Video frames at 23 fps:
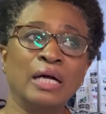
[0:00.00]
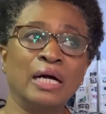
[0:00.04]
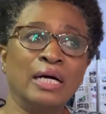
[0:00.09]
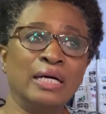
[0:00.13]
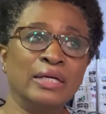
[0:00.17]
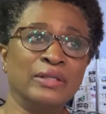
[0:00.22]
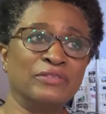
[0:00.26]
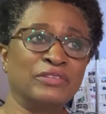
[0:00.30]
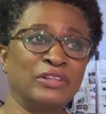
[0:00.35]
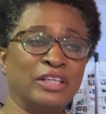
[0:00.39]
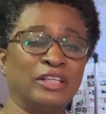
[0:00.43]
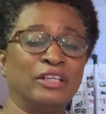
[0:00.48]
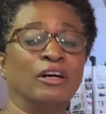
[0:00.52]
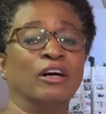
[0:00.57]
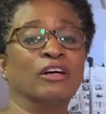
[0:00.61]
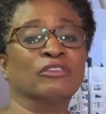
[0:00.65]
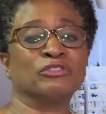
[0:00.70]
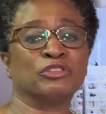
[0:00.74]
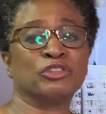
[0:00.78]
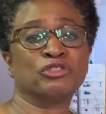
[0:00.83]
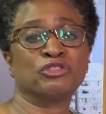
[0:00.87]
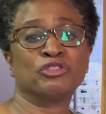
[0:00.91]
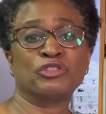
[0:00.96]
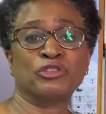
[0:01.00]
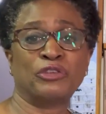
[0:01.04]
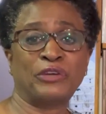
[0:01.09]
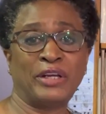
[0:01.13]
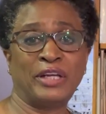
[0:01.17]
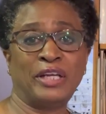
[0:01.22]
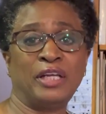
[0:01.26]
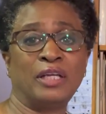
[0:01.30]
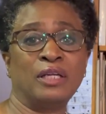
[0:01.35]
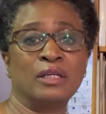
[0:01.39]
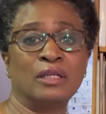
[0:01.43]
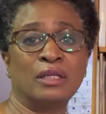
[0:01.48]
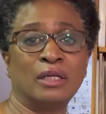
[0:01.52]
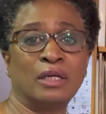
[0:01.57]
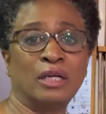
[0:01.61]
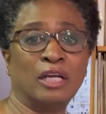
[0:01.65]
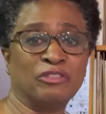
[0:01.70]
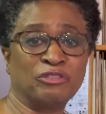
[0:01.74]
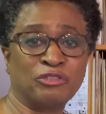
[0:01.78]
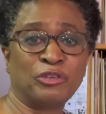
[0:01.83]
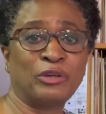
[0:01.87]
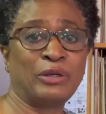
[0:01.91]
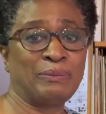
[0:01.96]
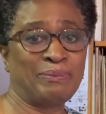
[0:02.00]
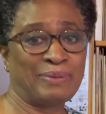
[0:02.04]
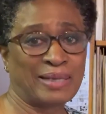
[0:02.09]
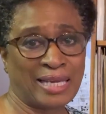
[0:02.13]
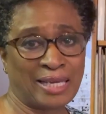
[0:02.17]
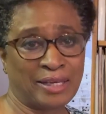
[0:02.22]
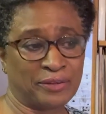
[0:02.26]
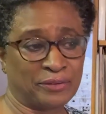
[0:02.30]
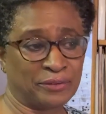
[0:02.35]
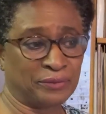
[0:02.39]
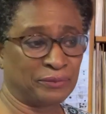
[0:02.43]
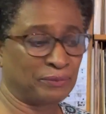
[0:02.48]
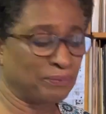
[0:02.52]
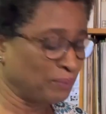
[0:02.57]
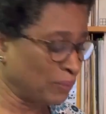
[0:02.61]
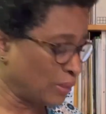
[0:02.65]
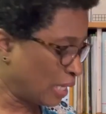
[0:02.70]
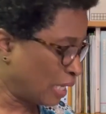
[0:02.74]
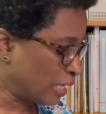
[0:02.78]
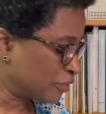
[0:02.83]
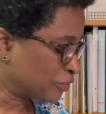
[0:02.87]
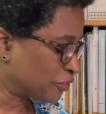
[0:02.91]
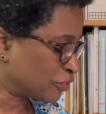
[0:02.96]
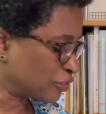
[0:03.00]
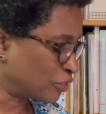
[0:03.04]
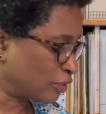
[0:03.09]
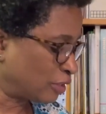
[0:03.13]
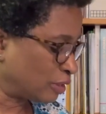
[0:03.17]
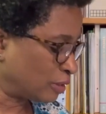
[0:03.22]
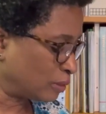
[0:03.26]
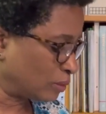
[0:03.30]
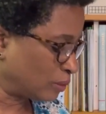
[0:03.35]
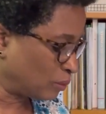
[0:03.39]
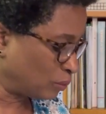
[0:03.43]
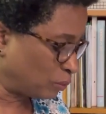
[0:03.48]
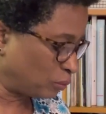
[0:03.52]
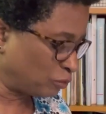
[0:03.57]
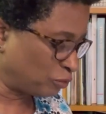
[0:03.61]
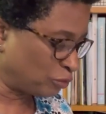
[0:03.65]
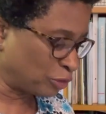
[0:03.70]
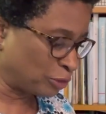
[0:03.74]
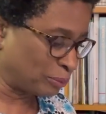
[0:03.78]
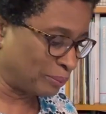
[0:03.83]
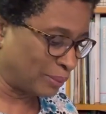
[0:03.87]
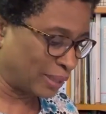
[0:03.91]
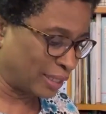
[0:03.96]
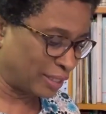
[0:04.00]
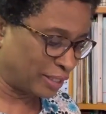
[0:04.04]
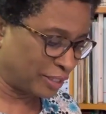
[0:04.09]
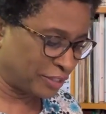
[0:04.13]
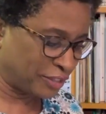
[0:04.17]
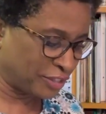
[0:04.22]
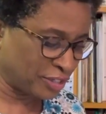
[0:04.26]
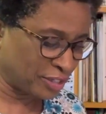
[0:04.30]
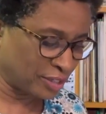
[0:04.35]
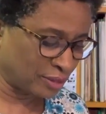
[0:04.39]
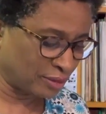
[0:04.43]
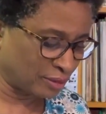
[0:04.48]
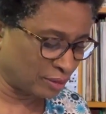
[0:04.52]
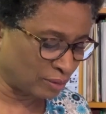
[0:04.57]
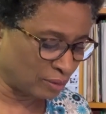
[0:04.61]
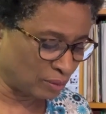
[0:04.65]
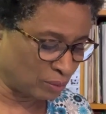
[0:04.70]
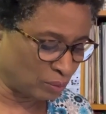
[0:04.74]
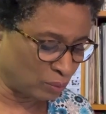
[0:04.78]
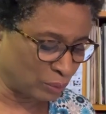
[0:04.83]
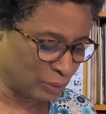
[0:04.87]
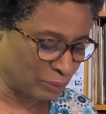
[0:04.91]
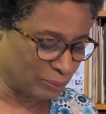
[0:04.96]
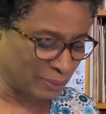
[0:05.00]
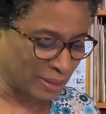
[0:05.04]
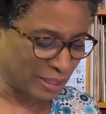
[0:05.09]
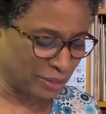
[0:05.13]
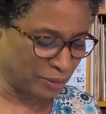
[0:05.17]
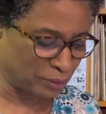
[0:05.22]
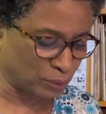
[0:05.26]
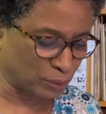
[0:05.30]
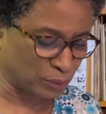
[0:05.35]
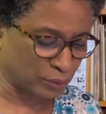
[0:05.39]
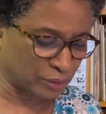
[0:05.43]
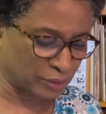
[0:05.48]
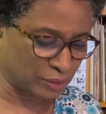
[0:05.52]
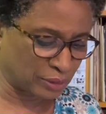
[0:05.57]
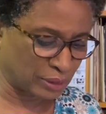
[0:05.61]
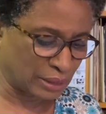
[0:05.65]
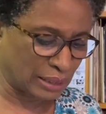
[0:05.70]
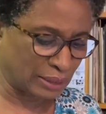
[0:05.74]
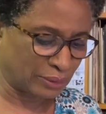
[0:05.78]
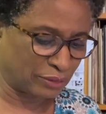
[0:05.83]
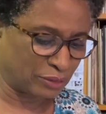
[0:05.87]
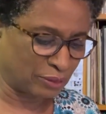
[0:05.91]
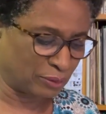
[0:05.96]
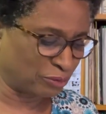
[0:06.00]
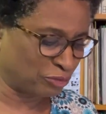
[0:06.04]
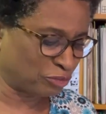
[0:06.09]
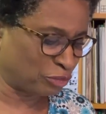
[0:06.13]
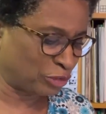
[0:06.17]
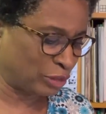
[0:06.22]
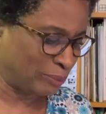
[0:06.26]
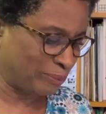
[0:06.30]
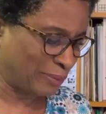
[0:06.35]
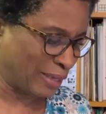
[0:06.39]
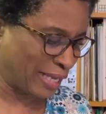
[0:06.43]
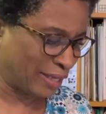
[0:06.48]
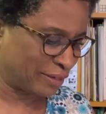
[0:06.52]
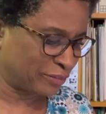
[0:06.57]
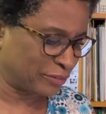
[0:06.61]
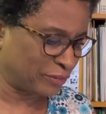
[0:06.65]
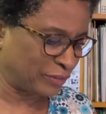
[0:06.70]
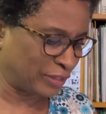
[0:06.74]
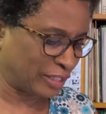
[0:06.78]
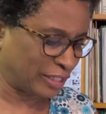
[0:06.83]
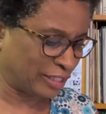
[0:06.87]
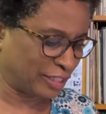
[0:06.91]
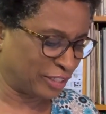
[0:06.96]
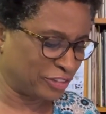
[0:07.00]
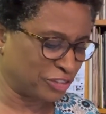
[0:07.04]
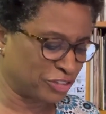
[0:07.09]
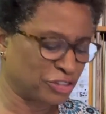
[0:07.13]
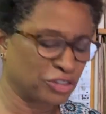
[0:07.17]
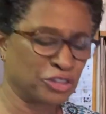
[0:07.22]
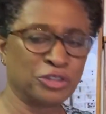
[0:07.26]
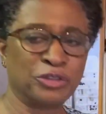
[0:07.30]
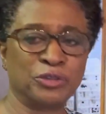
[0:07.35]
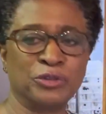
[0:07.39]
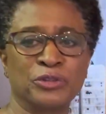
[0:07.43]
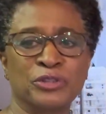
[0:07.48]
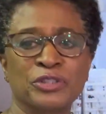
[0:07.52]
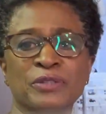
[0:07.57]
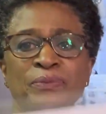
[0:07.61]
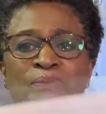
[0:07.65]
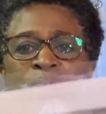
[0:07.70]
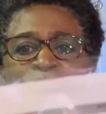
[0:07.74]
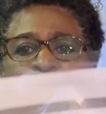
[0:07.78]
Uh, they offer free a free pattern. So for my with my order, the free pattern that I chose